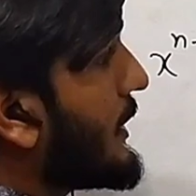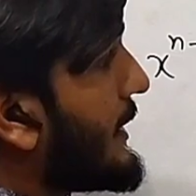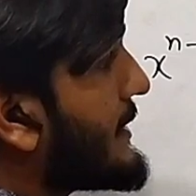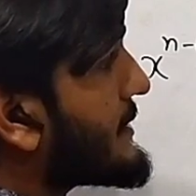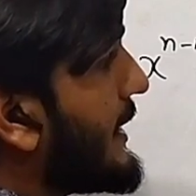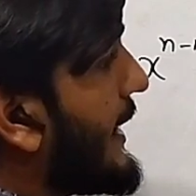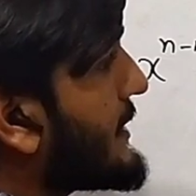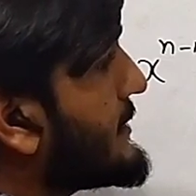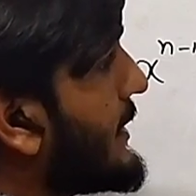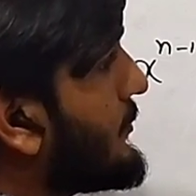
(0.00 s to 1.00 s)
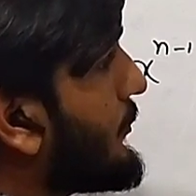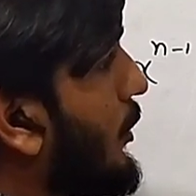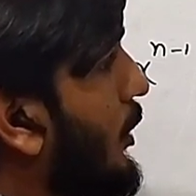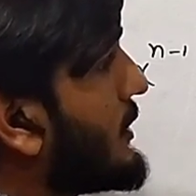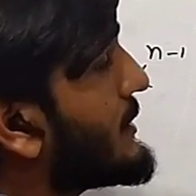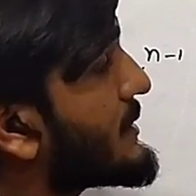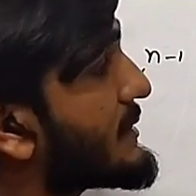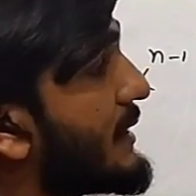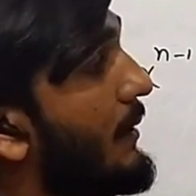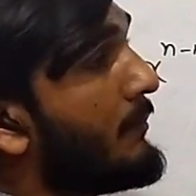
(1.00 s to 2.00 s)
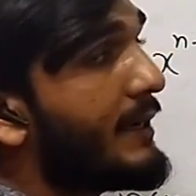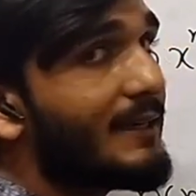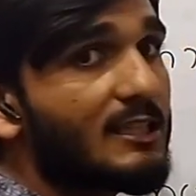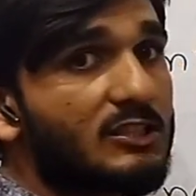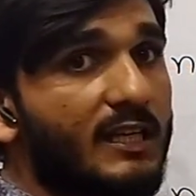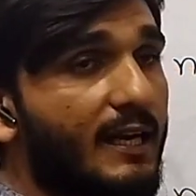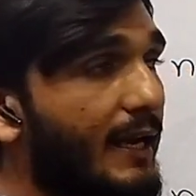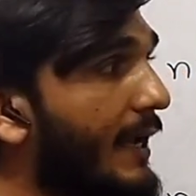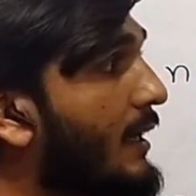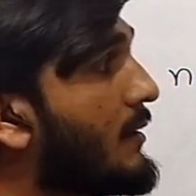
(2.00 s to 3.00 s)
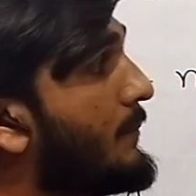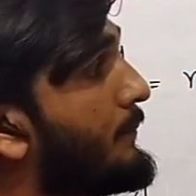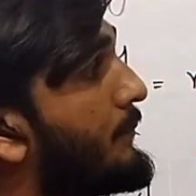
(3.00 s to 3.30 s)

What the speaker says: is less than for some integer n,